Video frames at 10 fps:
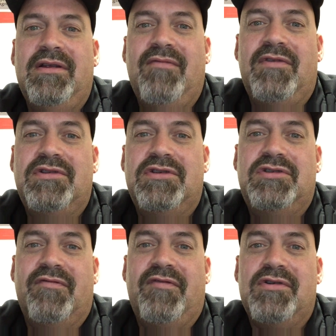If this
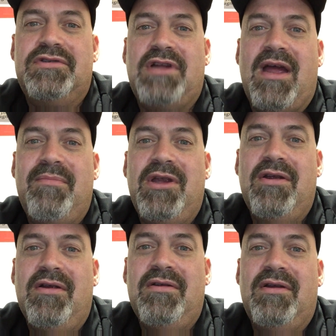is your first time
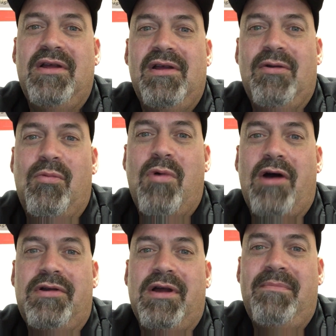here,
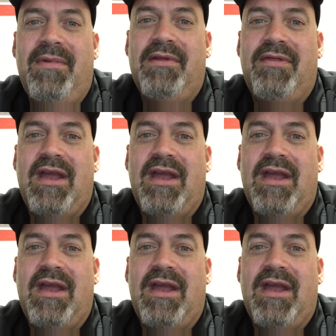welcome.